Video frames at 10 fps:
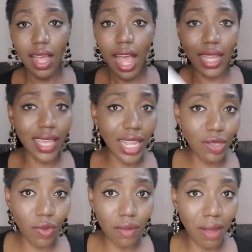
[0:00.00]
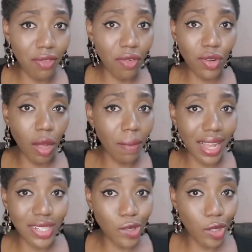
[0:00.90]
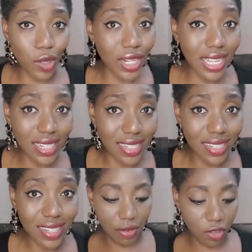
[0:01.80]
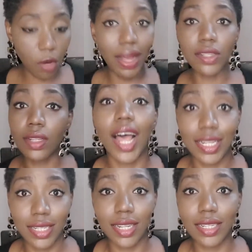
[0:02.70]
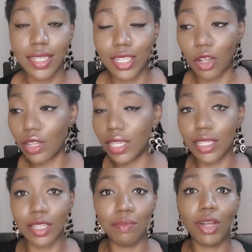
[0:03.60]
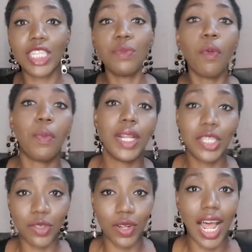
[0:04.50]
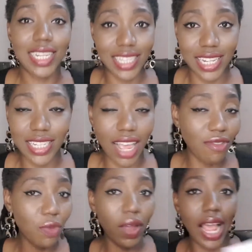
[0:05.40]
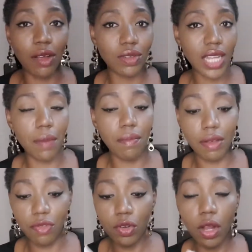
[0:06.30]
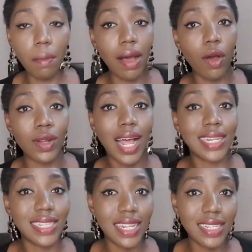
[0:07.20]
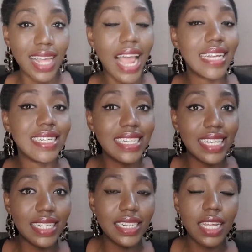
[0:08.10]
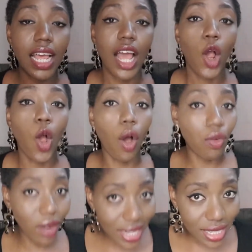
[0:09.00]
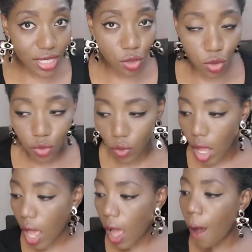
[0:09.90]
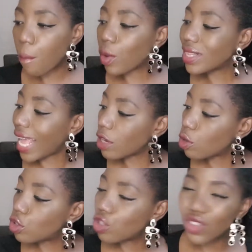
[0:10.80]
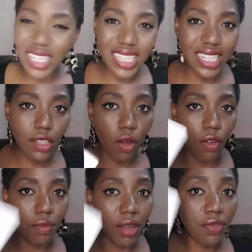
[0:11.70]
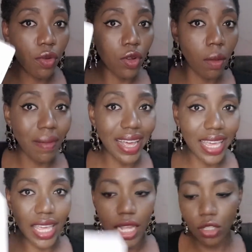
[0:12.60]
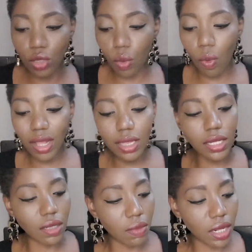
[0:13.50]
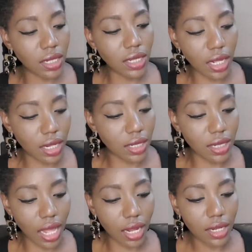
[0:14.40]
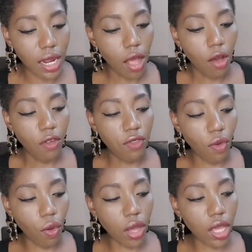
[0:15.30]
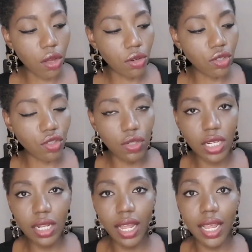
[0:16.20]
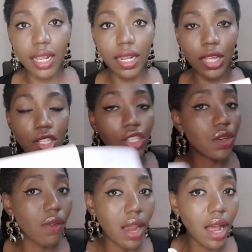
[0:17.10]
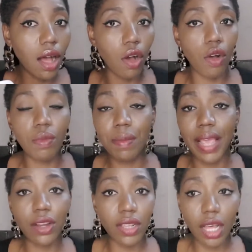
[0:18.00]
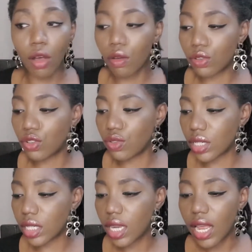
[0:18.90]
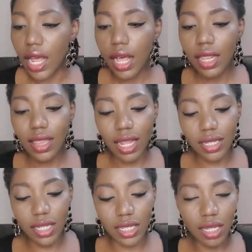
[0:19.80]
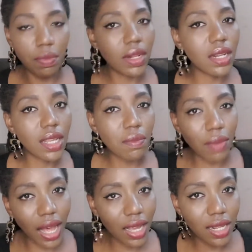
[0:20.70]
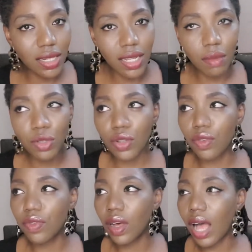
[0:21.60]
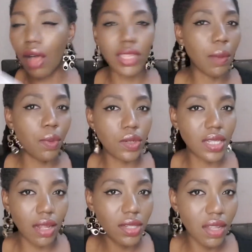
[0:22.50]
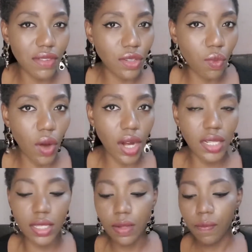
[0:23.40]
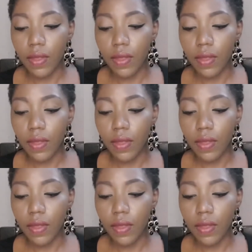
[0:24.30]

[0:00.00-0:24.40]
And guess what? My phone number is not on it. My phone number is on AdSense. He's in multiple places on AdSense. Everywhere I could type my phone number on AdSense, I did correctly too, but there are no traces of my phone number here. So what this means is that for a country like Nigeria or maybe any other country that is a bit laid back in terms of how their postal service works,